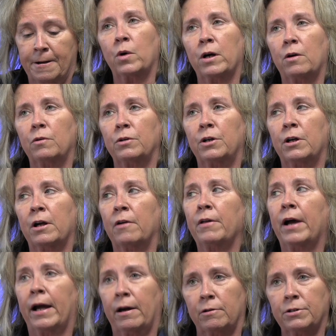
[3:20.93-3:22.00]
Well, you know, the
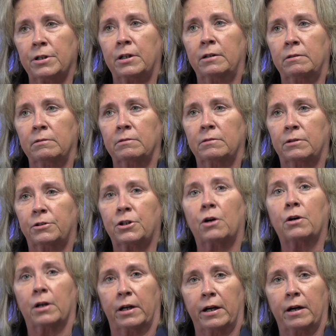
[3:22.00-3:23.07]
housing
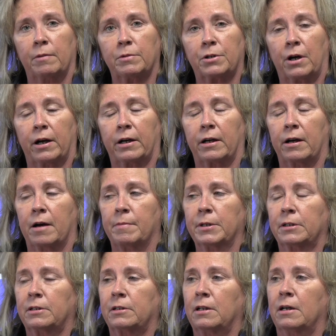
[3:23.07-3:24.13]
certainly helps our
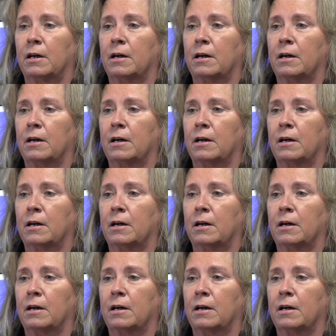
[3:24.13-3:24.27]
economics.